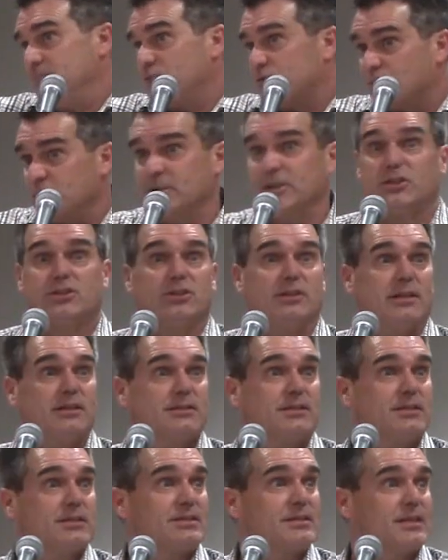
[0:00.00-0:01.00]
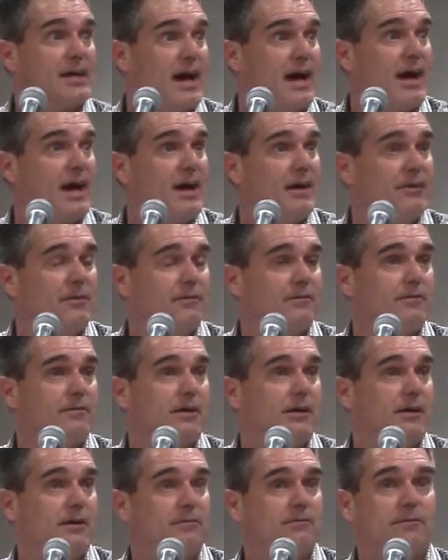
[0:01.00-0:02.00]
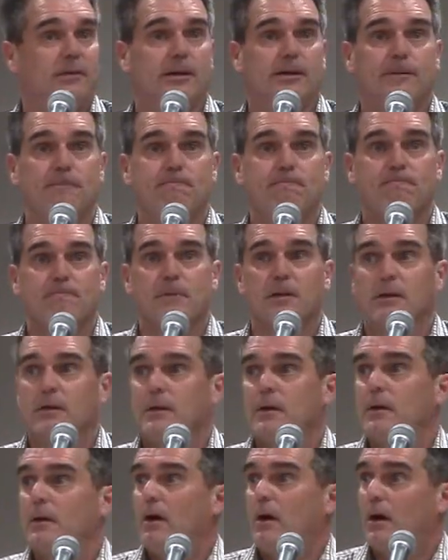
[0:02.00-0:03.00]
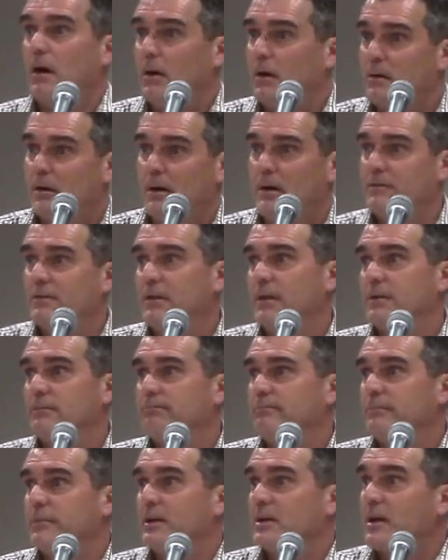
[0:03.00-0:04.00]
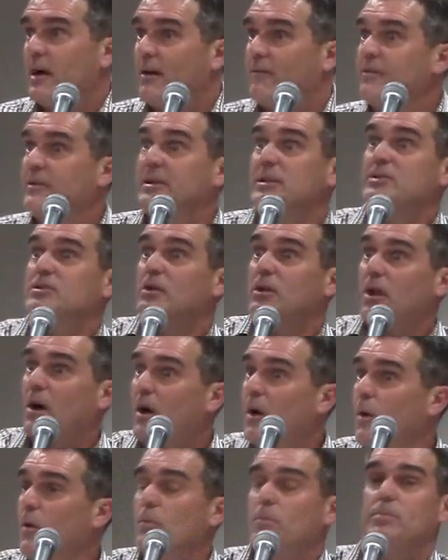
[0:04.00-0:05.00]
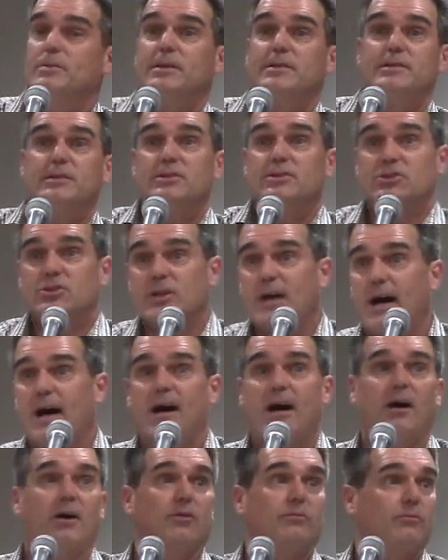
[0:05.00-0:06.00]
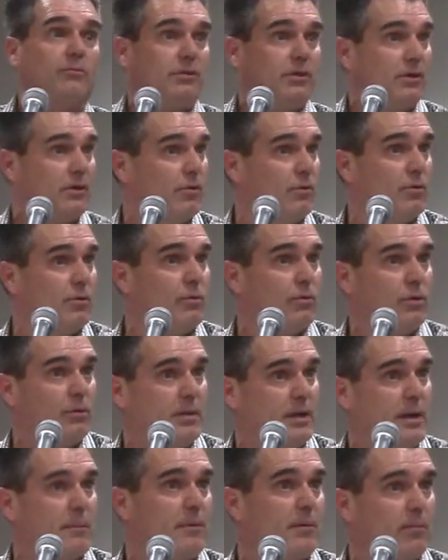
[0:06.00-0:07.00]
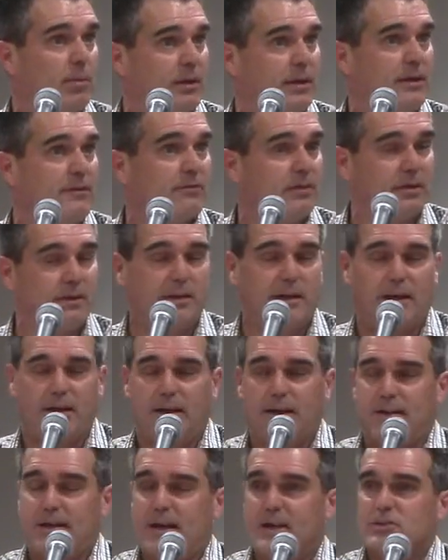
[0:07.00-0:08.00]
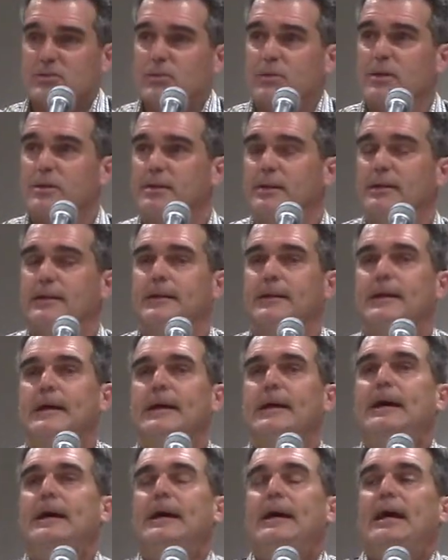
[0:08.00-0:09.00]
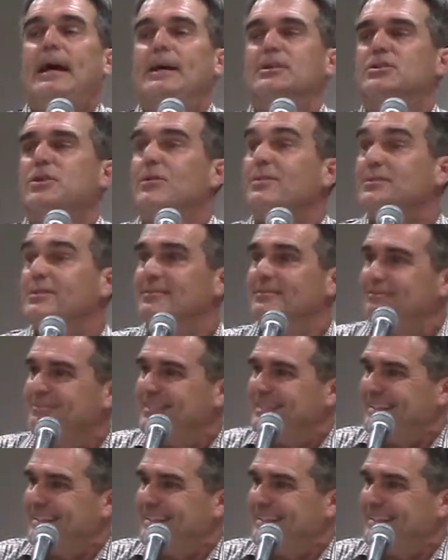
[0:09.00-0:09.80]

tradition, it's a sign of a covenantal hope that this child, you know, would become a believer and that sort of thing. And so,